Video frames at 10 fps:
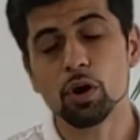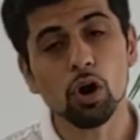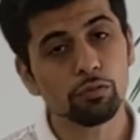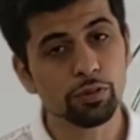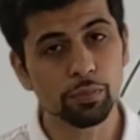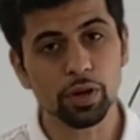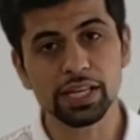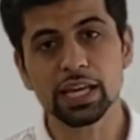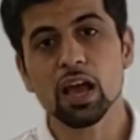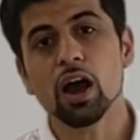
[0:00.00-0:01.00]
of the
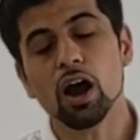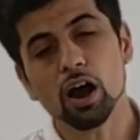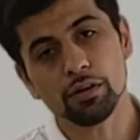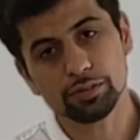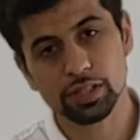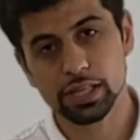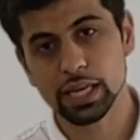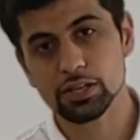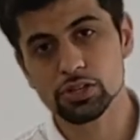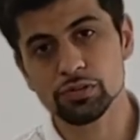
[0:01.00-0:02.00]
body after the
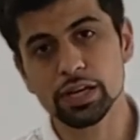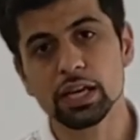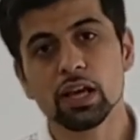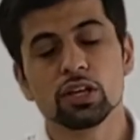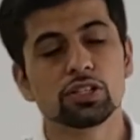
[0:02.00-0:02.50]
injury.